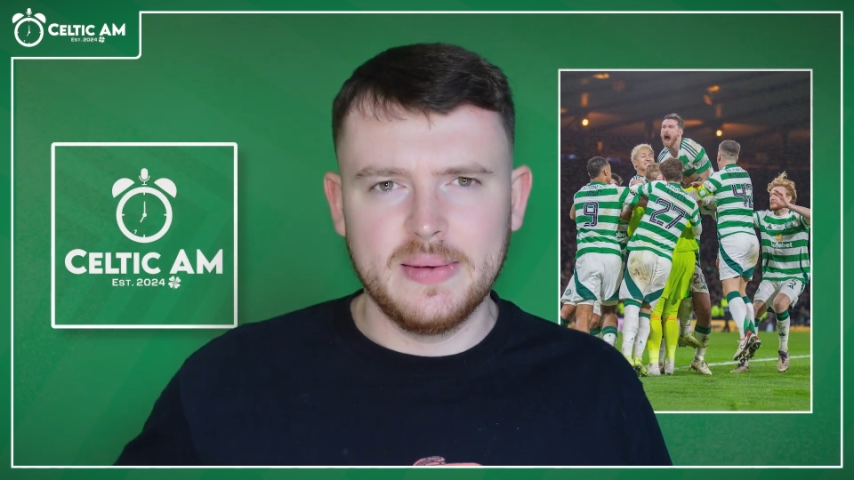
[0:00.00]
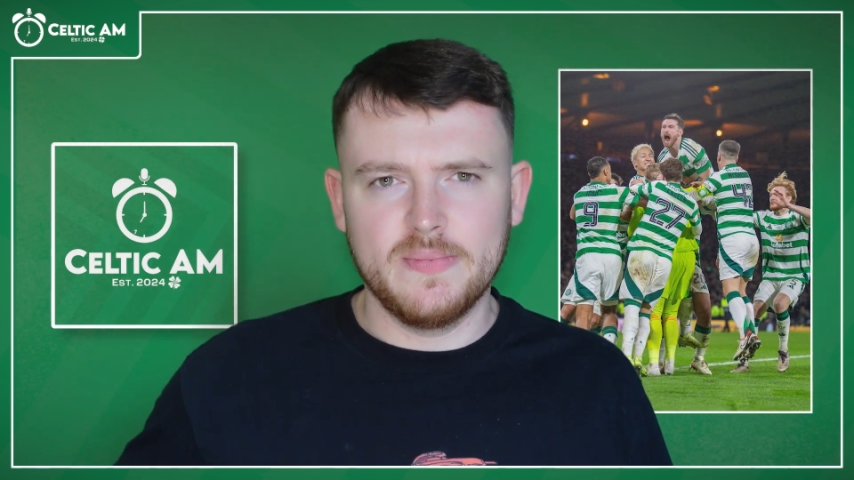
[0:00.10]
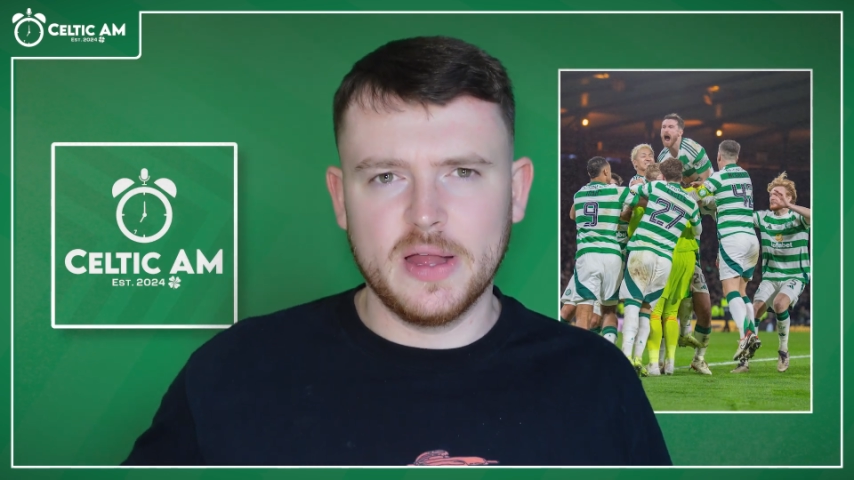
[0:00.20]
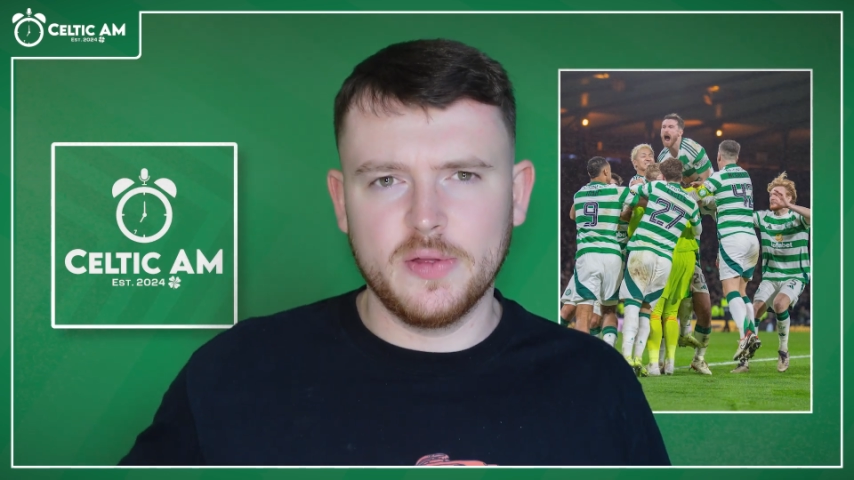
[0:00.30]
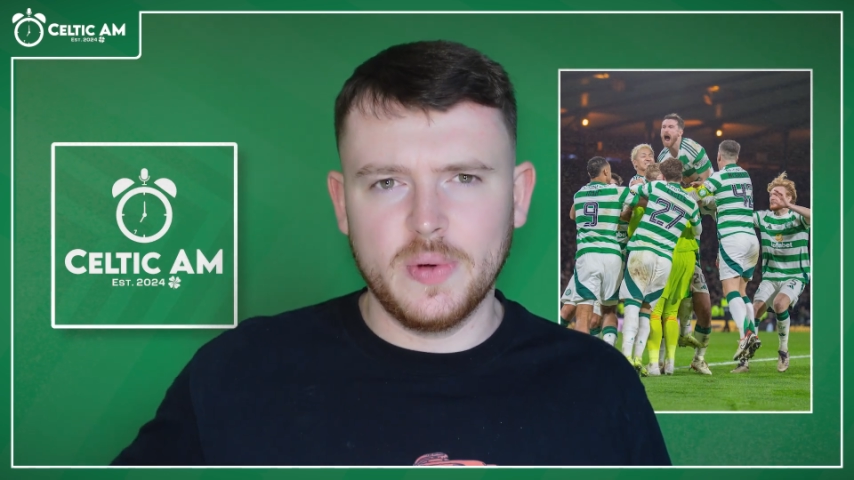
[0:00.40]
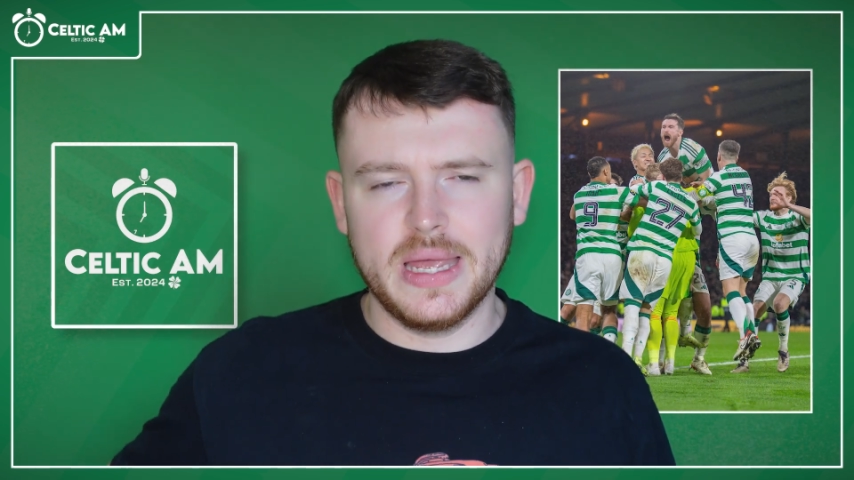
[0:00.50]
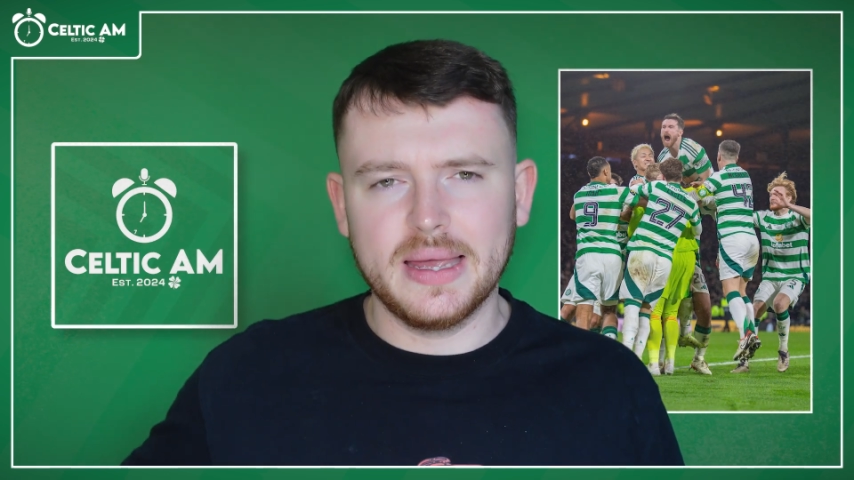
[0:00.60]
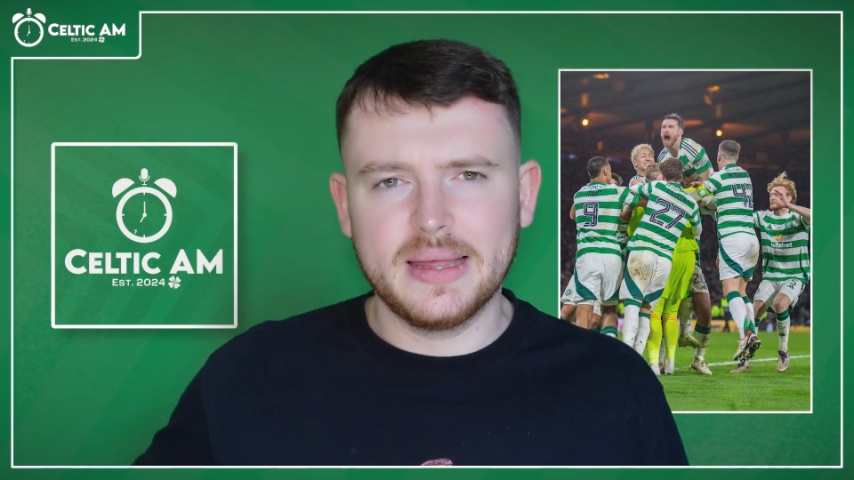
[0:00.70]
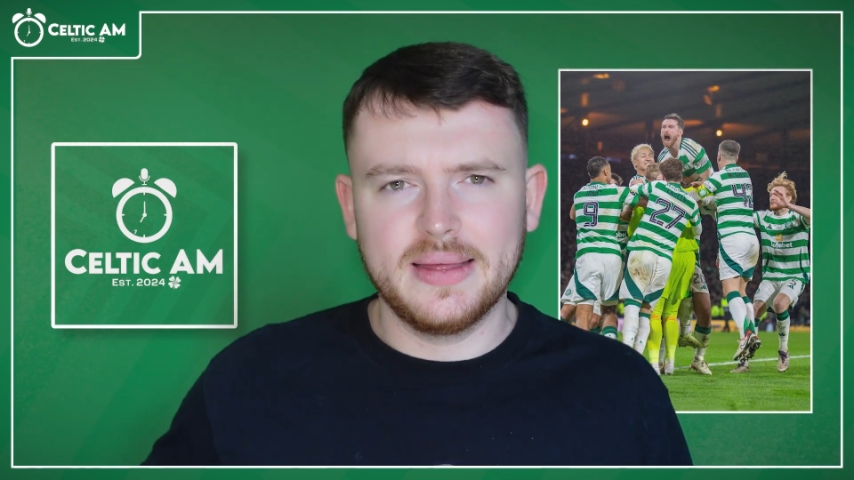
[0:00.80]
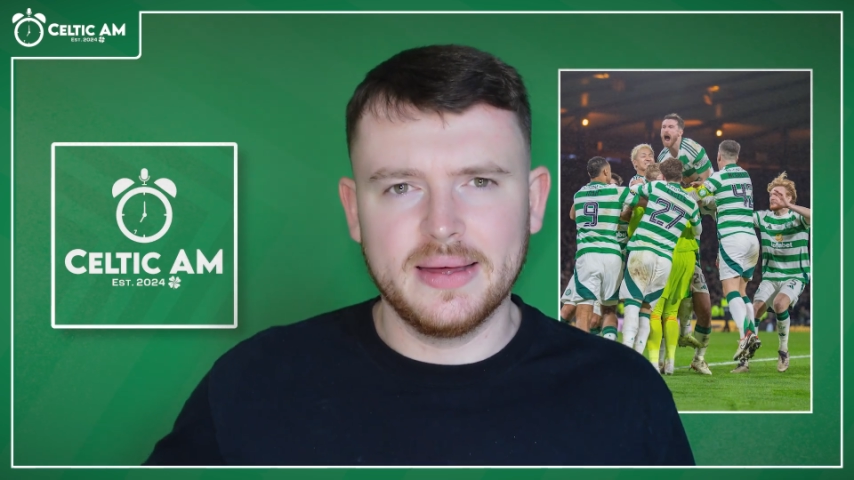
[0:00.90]

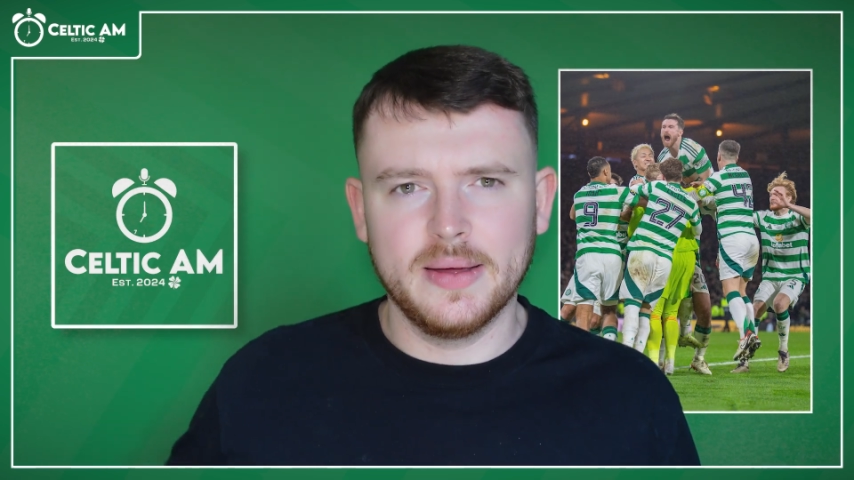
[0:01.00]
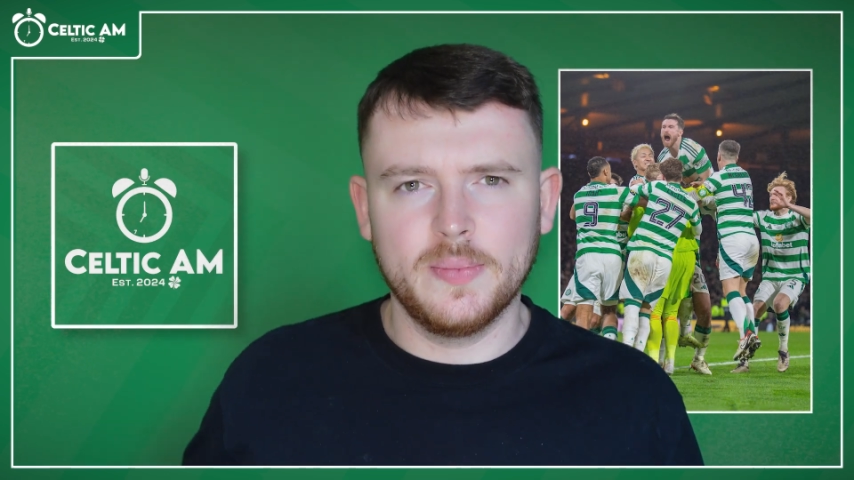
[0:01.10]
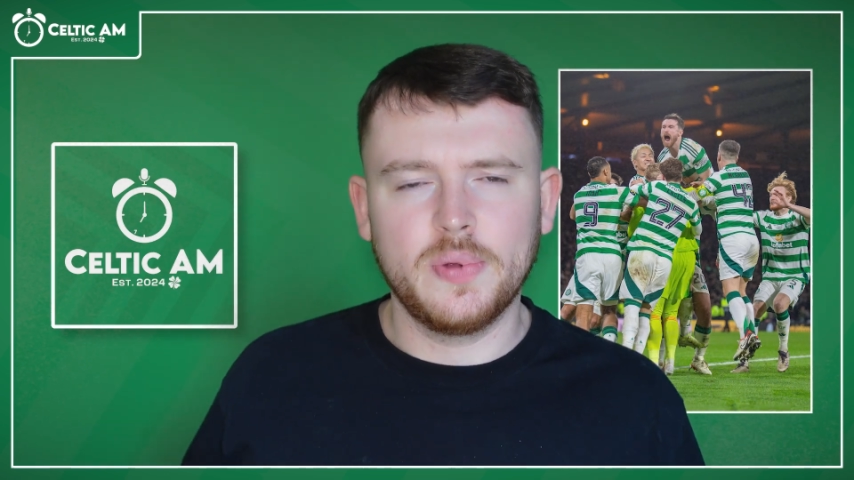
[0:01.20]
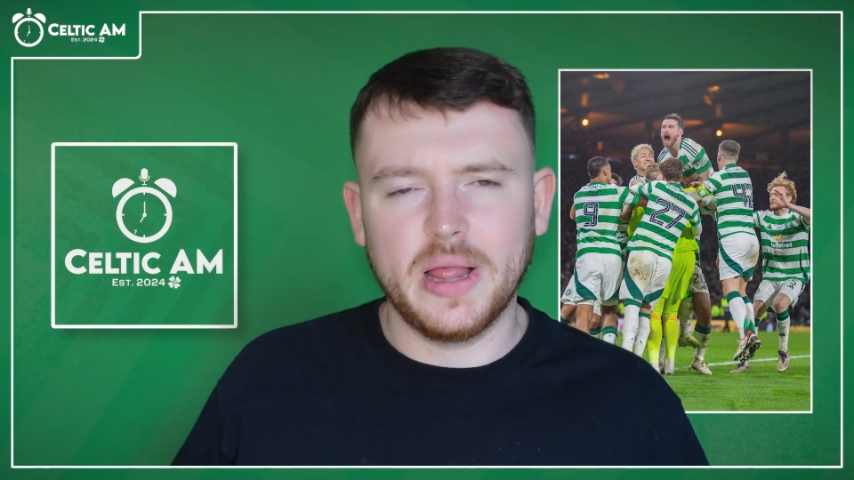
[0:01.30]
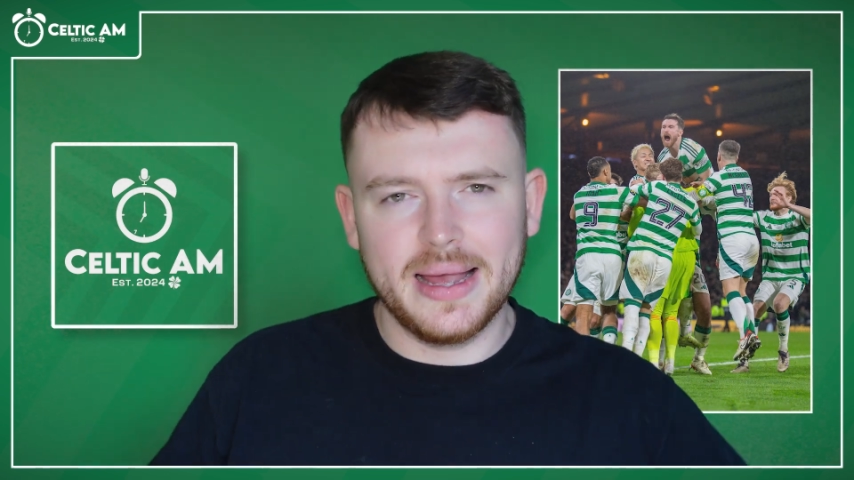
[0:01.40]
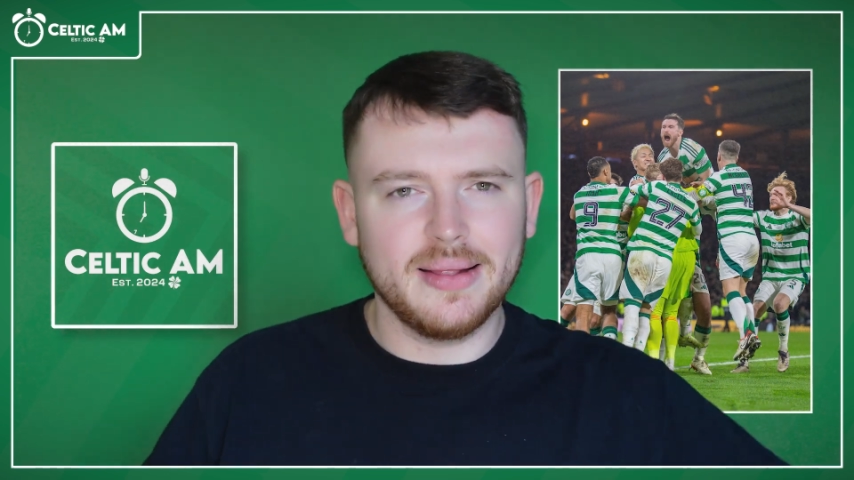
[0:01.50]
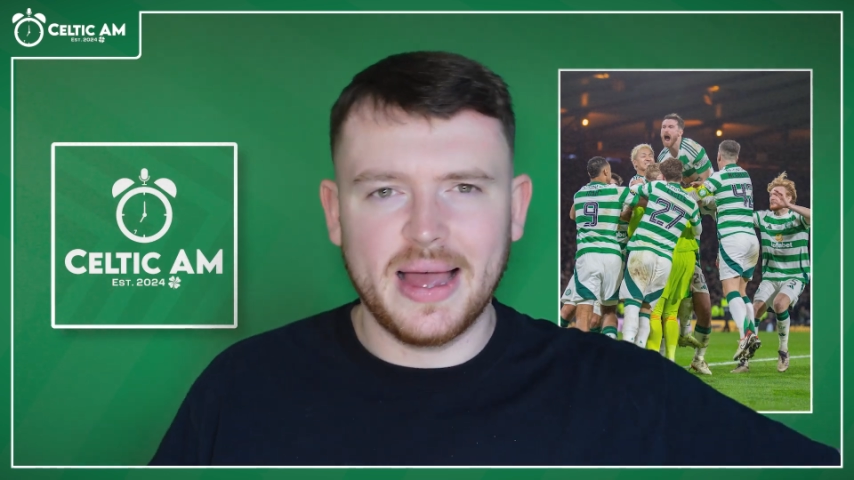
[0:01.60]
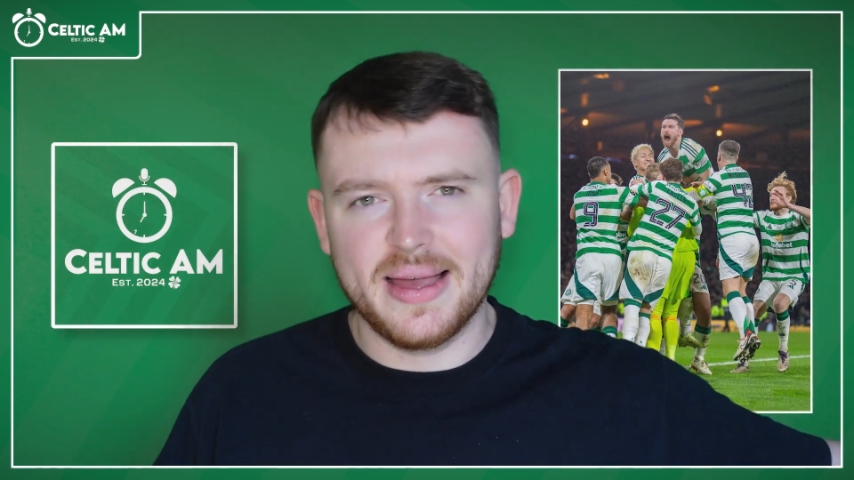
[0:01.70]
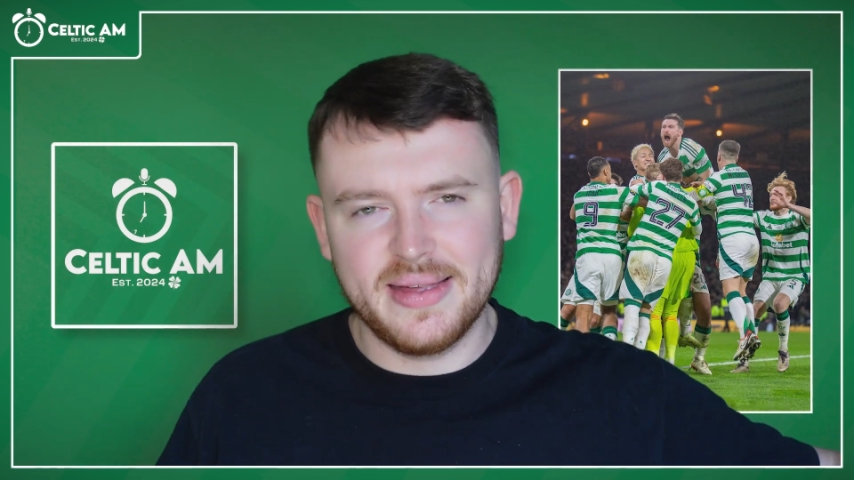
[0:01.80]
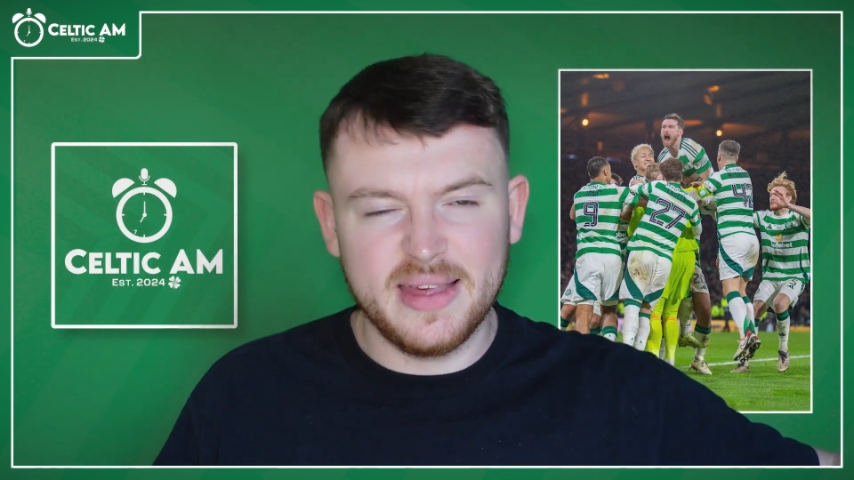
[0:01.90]
midweek to play it
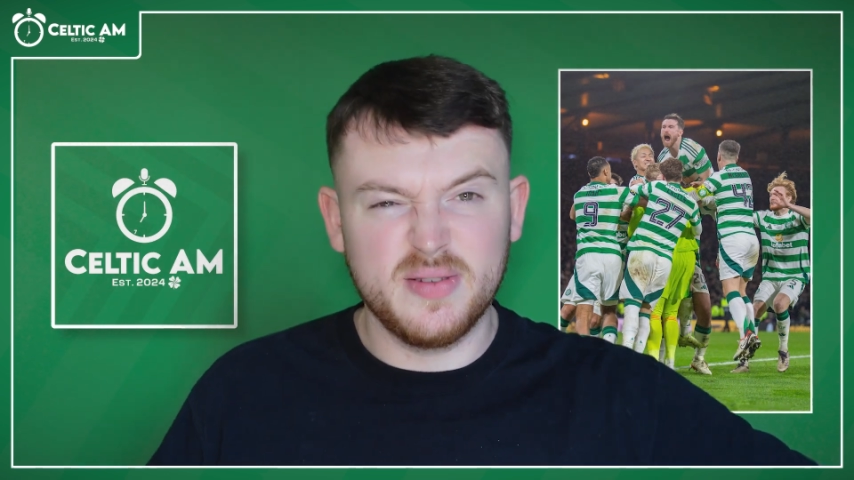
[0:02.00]
last season.